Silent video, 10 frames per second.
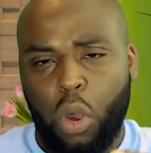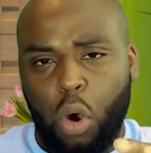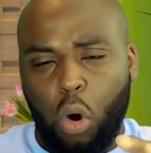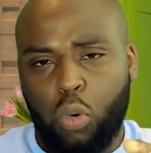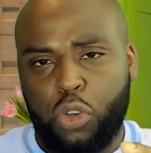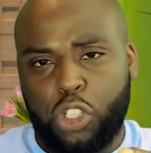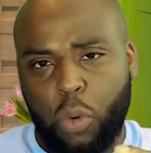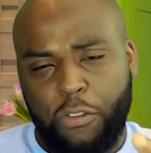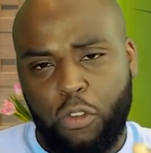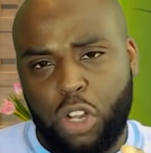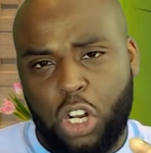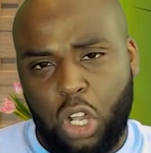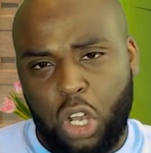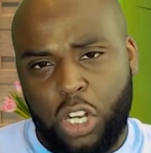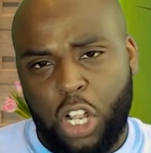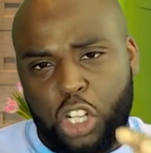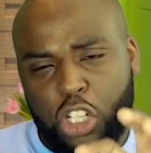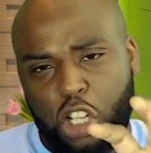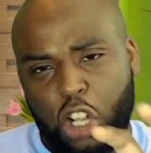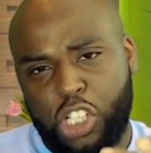Also, if you can learn
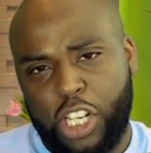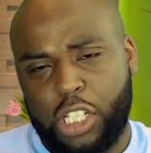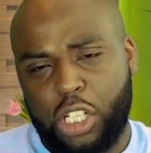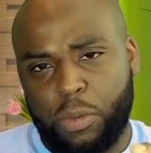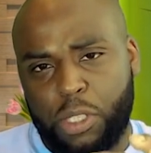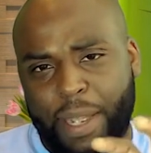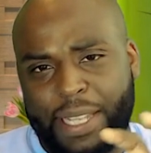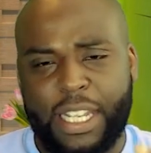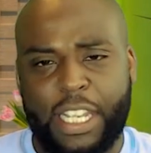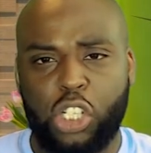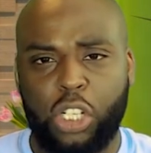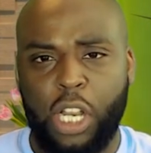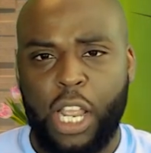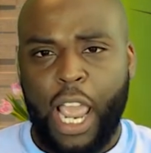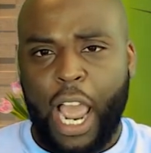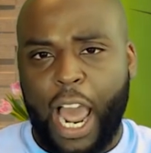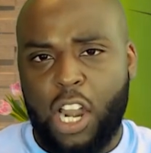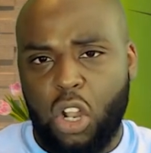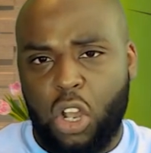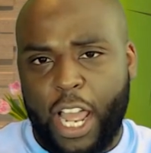search engine optimization and
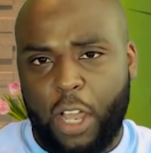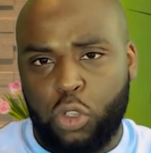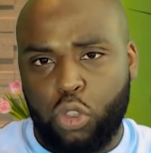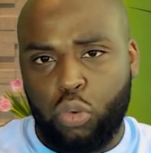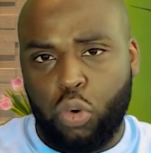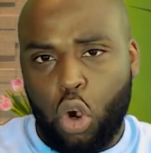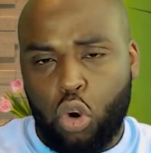learn how to